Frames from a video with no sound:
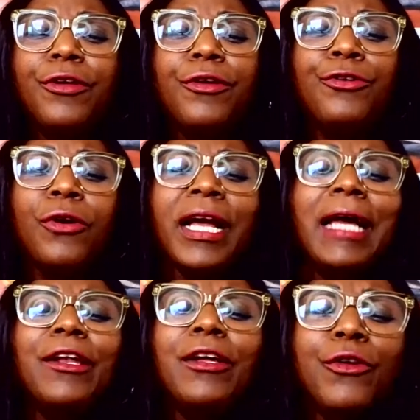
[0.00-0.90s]

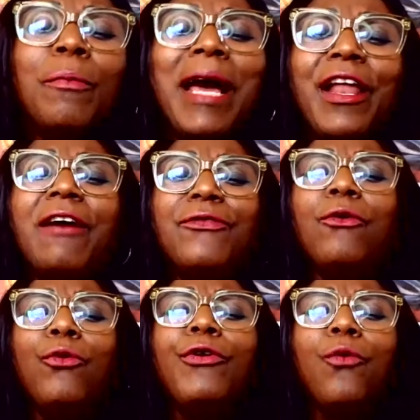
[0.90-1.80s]
might not
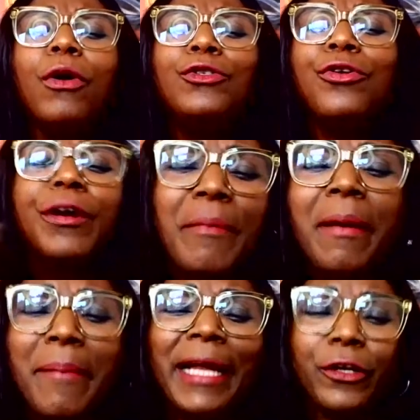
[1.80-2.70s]
even want to
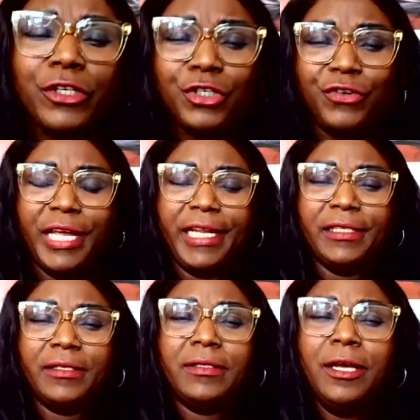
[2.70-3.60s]
remember those
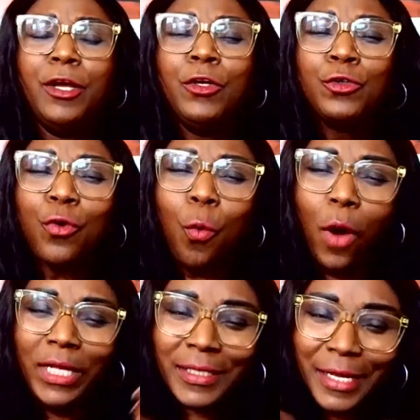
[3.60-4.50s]
trainings. So
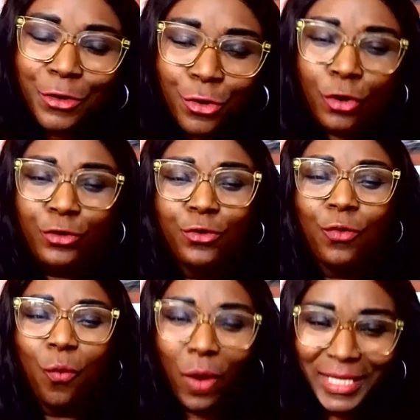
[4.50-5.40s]
what you do,
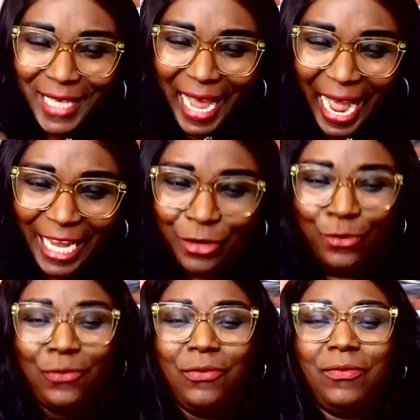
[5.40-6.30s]
what I
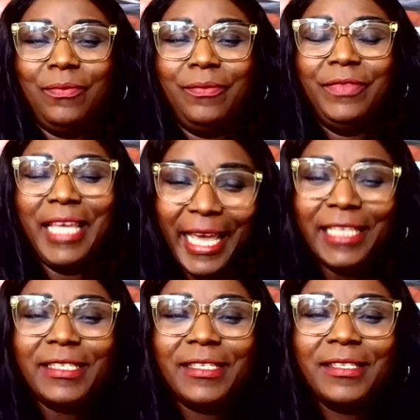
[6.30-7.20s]
do
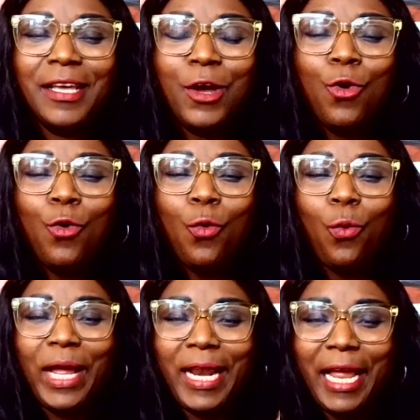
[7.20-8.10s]
is,
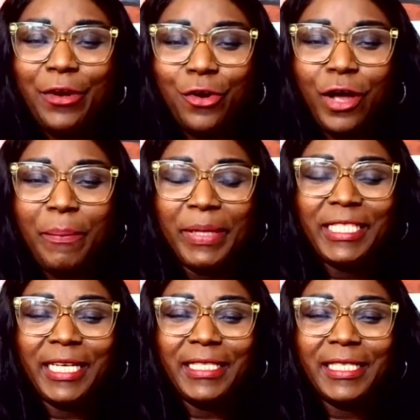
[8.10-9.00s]
when I know a
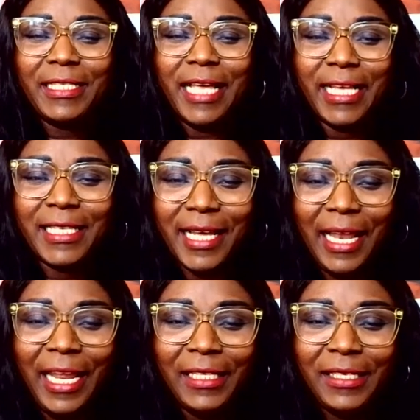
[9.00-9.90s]
patient is
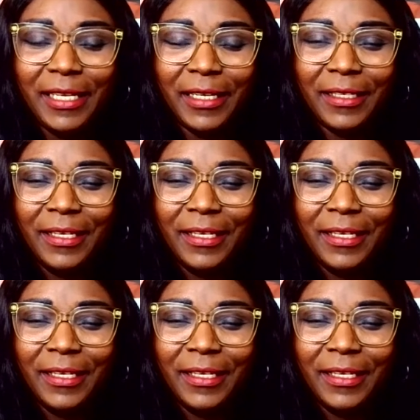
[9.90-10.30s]
escalating